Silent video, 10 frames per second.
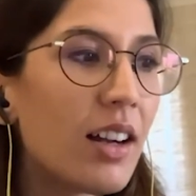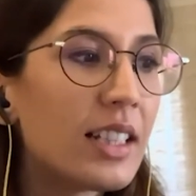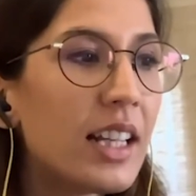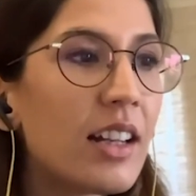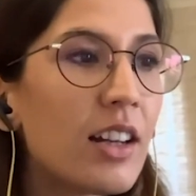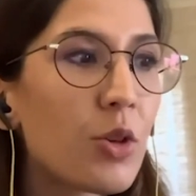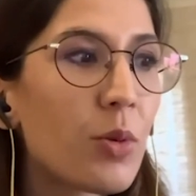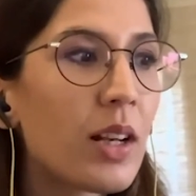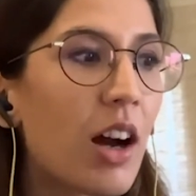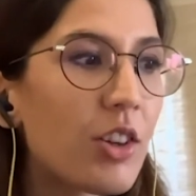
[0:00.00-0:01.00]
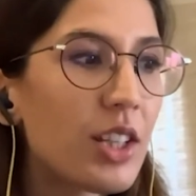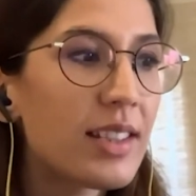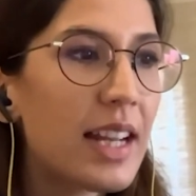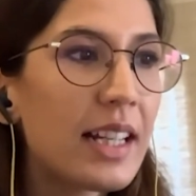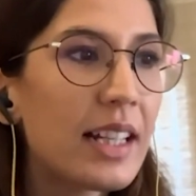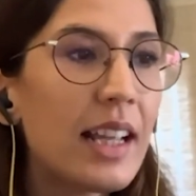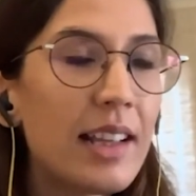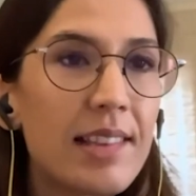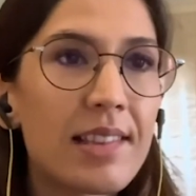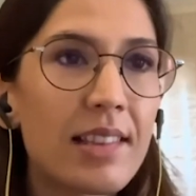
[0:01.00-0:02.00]
Tinder to a large extent
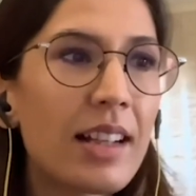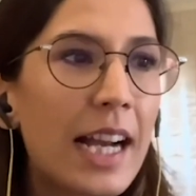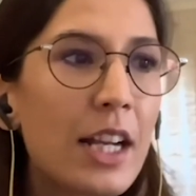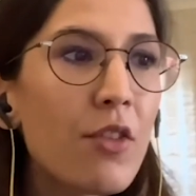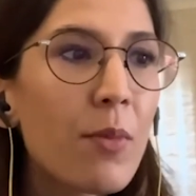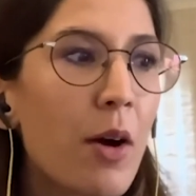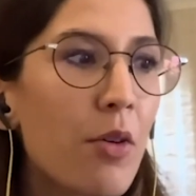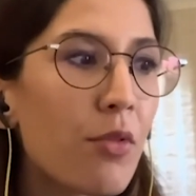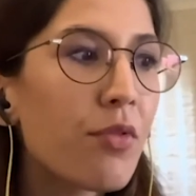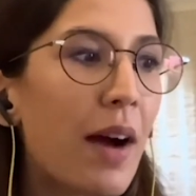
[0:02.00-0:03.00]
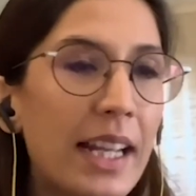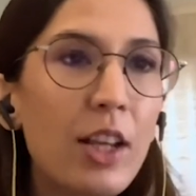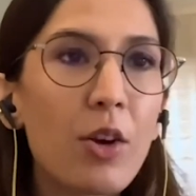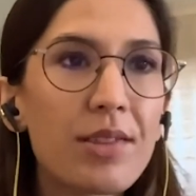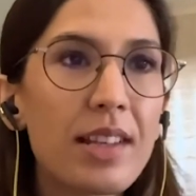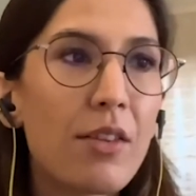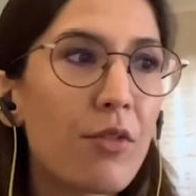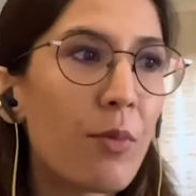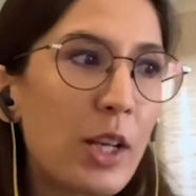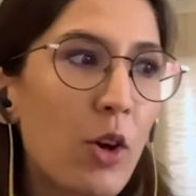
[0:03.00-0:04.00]
is kind of about finding yourself
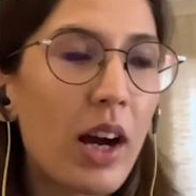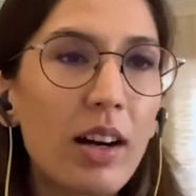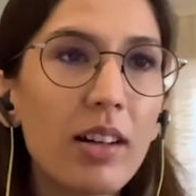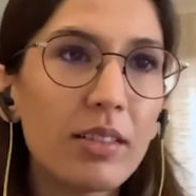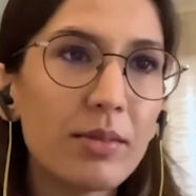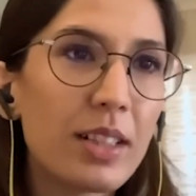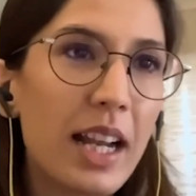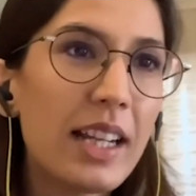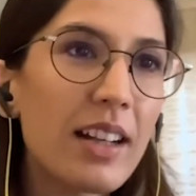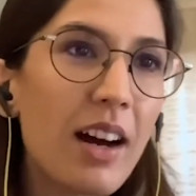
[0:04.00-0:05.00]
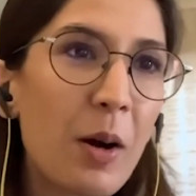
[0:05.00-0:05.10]
when you're younger, right?